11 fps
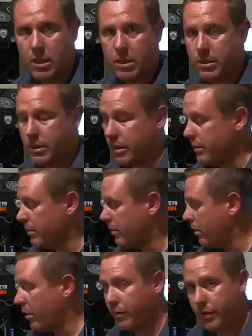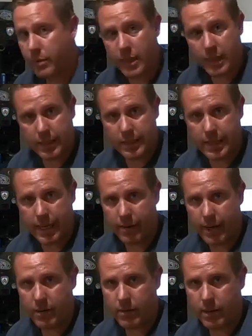So hopefully we can get this aired
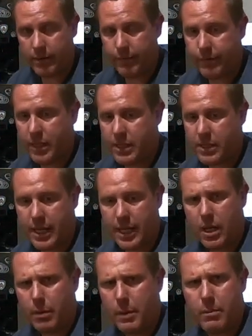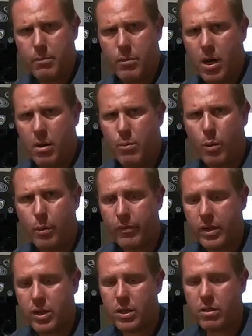out and fixed and get a little bit more
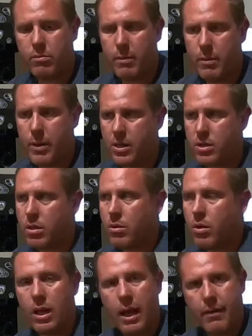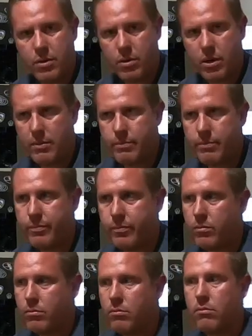proficient. Maybe we can start doing a live stream,
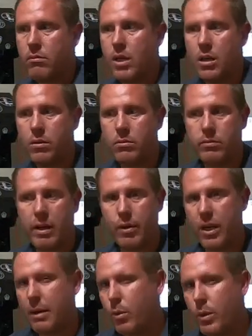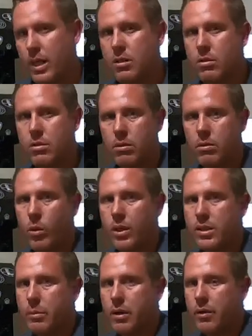every couple weeks or
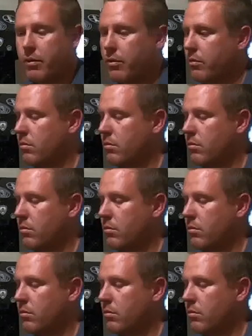once a month.